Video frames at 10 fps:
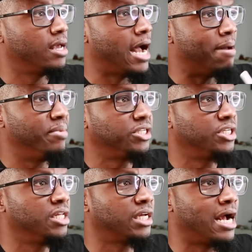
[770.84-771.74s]
I
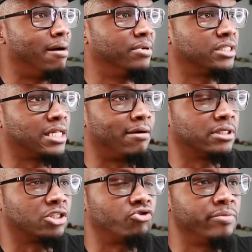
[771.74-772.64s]
mentioned in the comments that I was
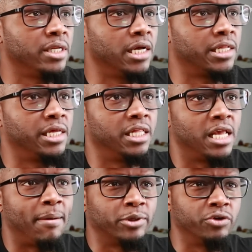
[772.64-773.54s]
extremely lucky to get the
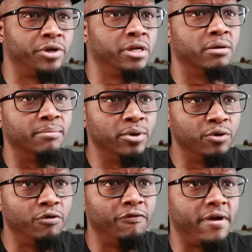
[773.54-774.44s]
opportunity to
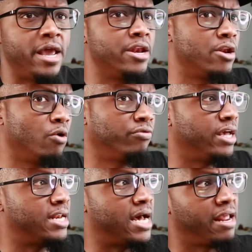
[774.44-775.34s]
move and know
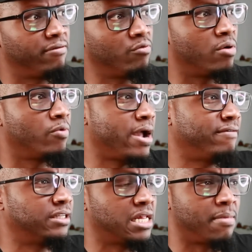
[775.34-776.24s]
that not everyone will have
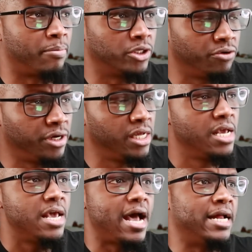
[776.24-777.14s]
the same opportunity.
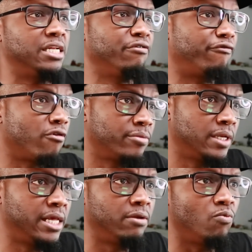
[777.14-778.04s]
I didn't
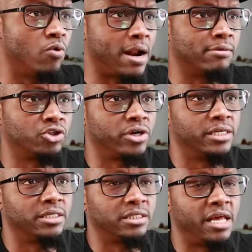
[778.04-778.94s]
formulate what I was trying
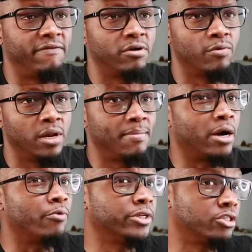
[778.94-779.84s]
to say very well in my
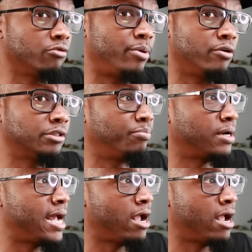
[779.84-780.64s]
original post, but I